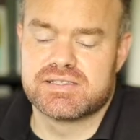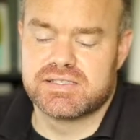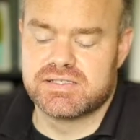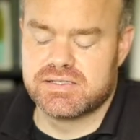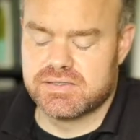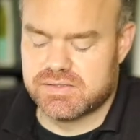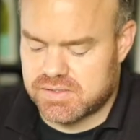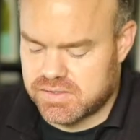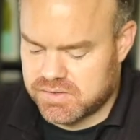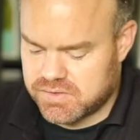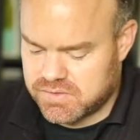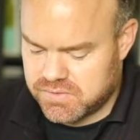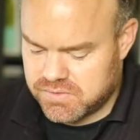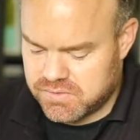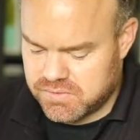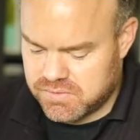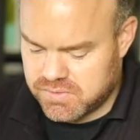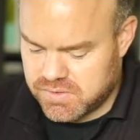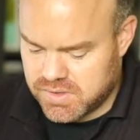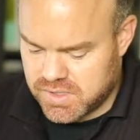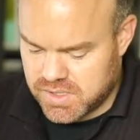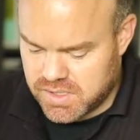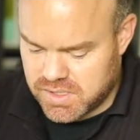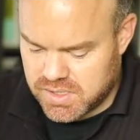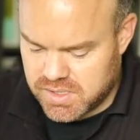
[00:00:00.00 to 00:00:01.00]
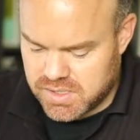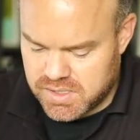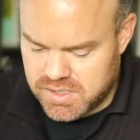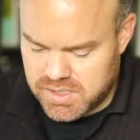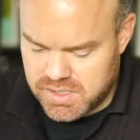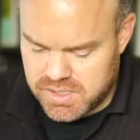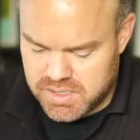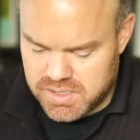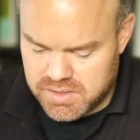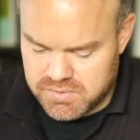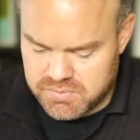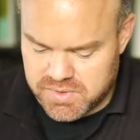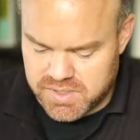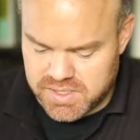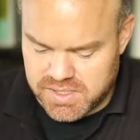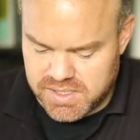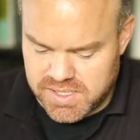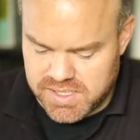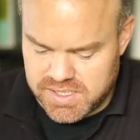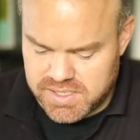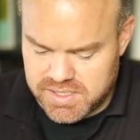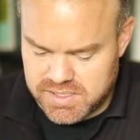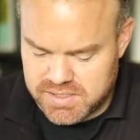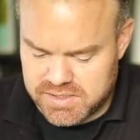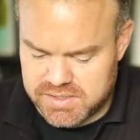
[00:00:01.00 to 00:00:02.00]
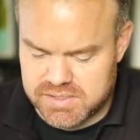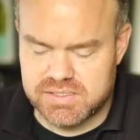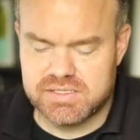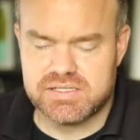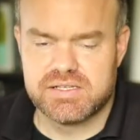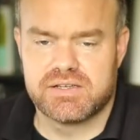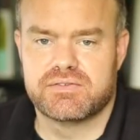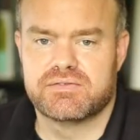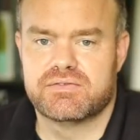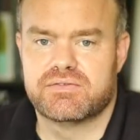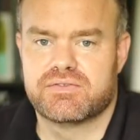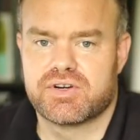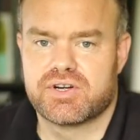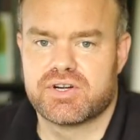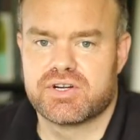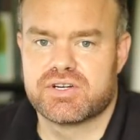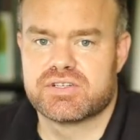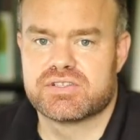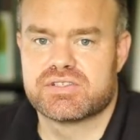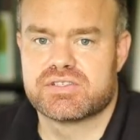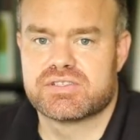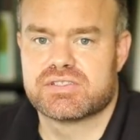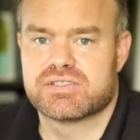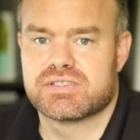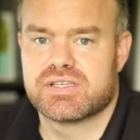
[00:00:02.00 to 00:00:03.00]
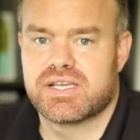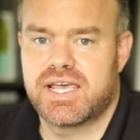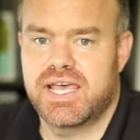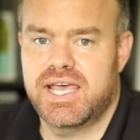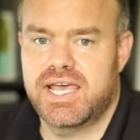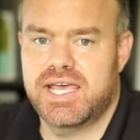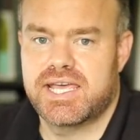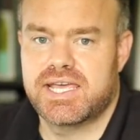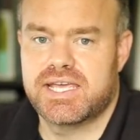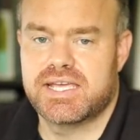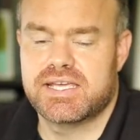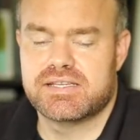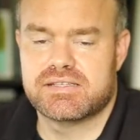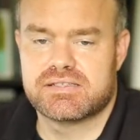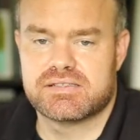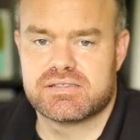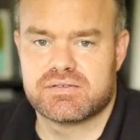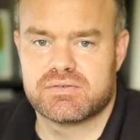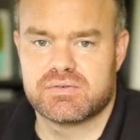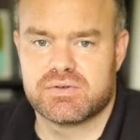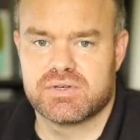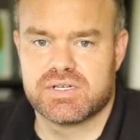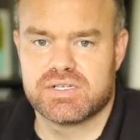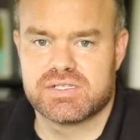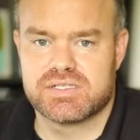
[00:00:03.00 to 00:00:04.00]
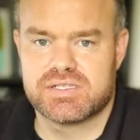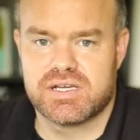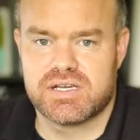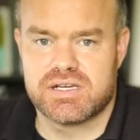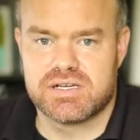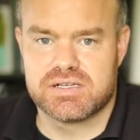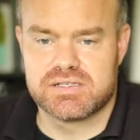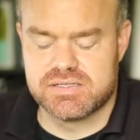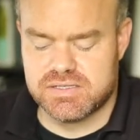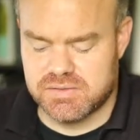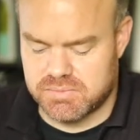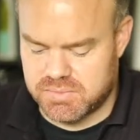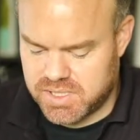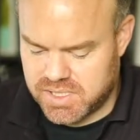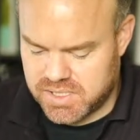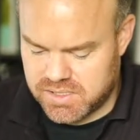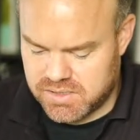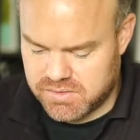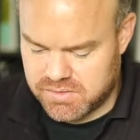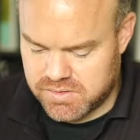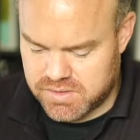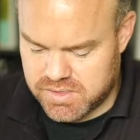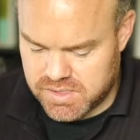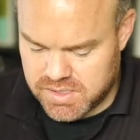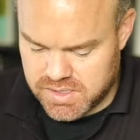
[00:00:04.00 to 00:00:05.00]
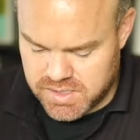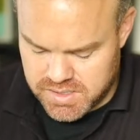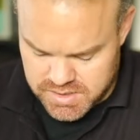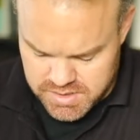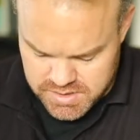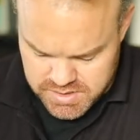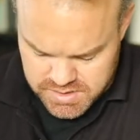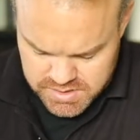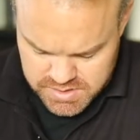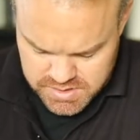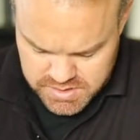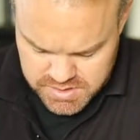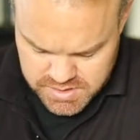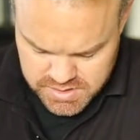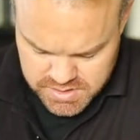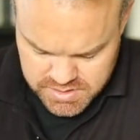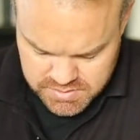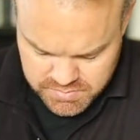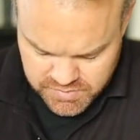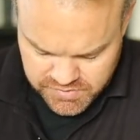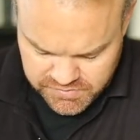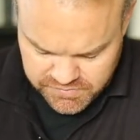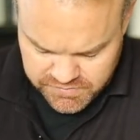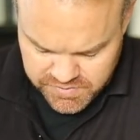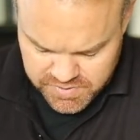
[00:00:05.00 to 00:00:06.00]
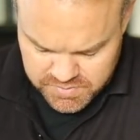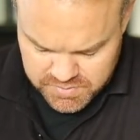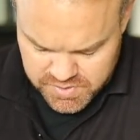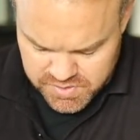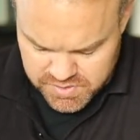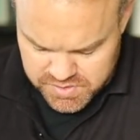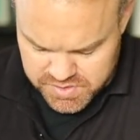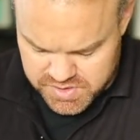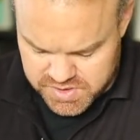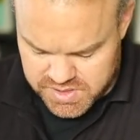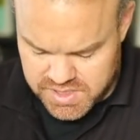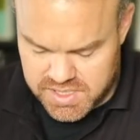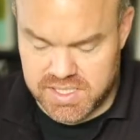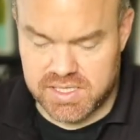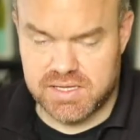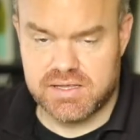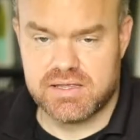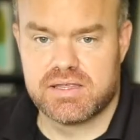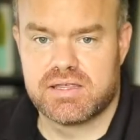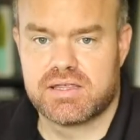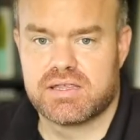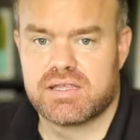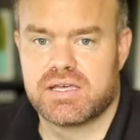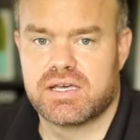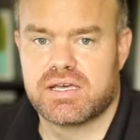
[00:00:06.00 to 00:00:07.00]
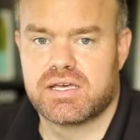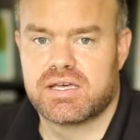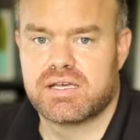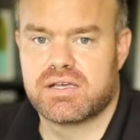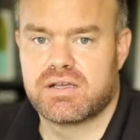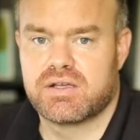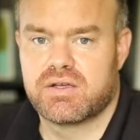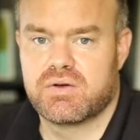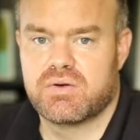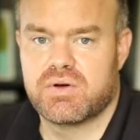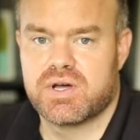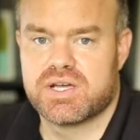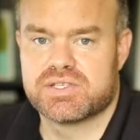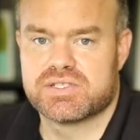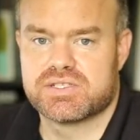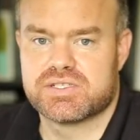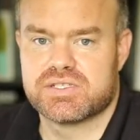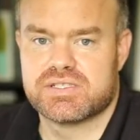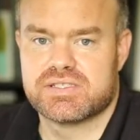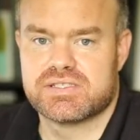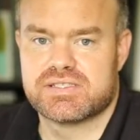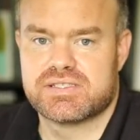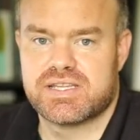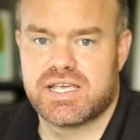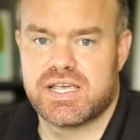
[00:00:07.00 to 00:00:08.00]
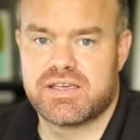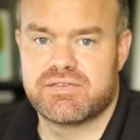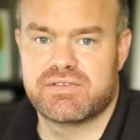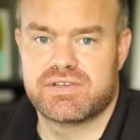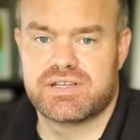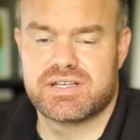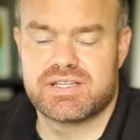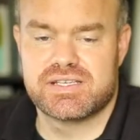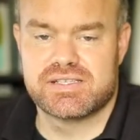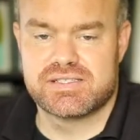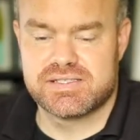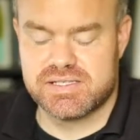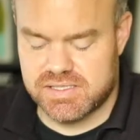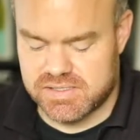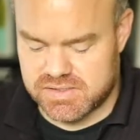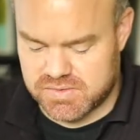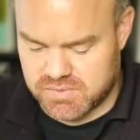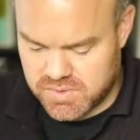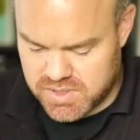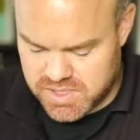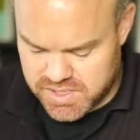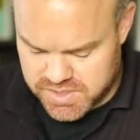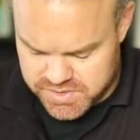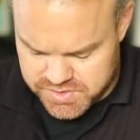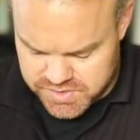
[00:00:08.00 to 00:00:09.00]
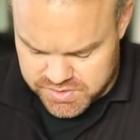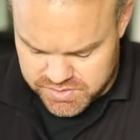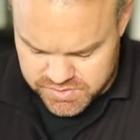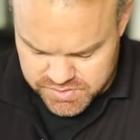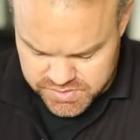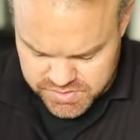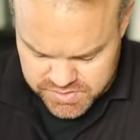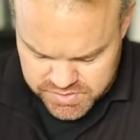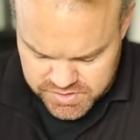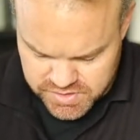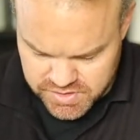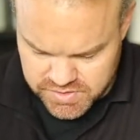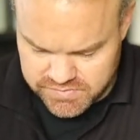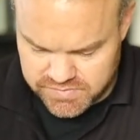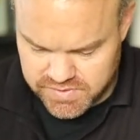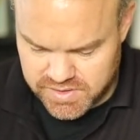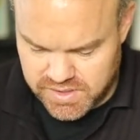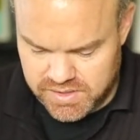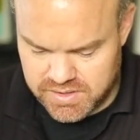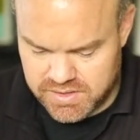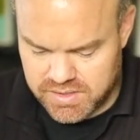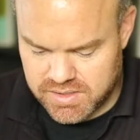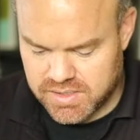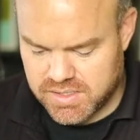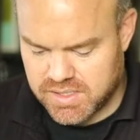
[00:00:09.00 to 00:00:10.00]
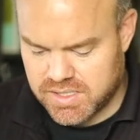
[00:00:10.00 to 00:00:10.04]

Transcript: into uh, relating to verse 8 where it talks about uh, Mephibosheth uh, questions David. He says, What is your servant